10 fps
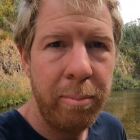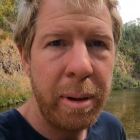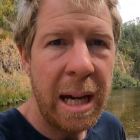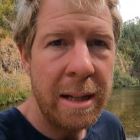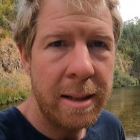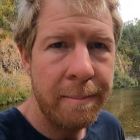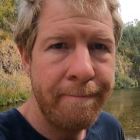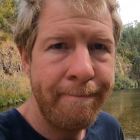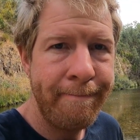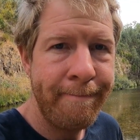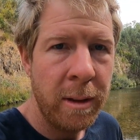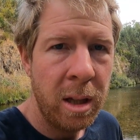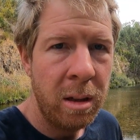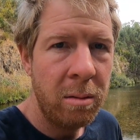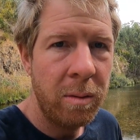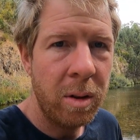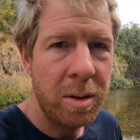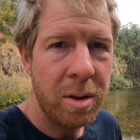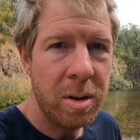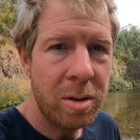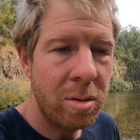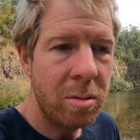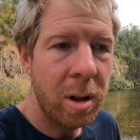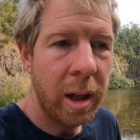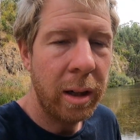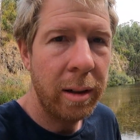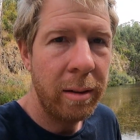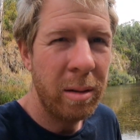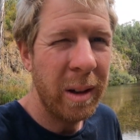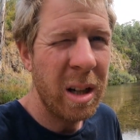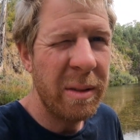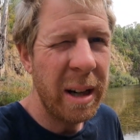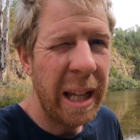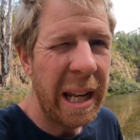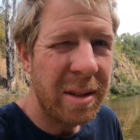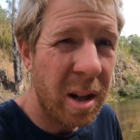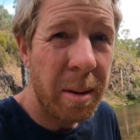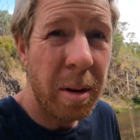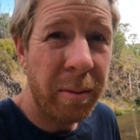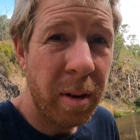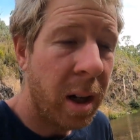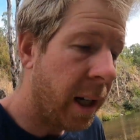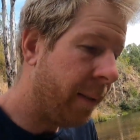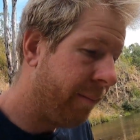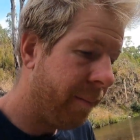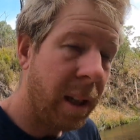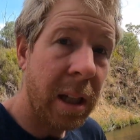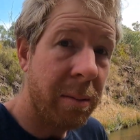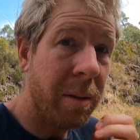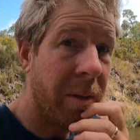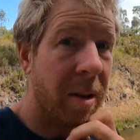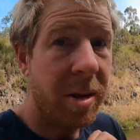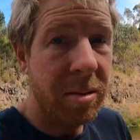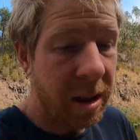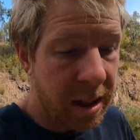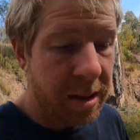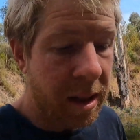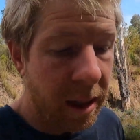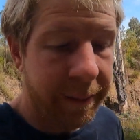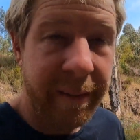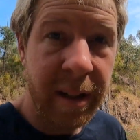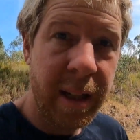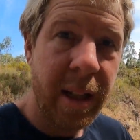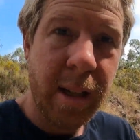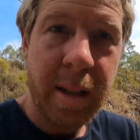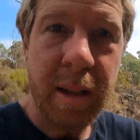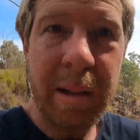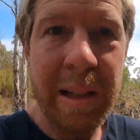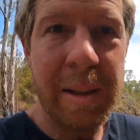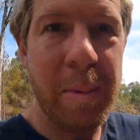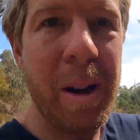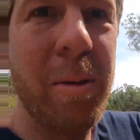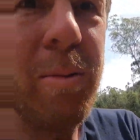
but we forgot to do schoolwork, or we kind of ran out of time on Friday, and then we forgot to do it yesterday. So Ollie's by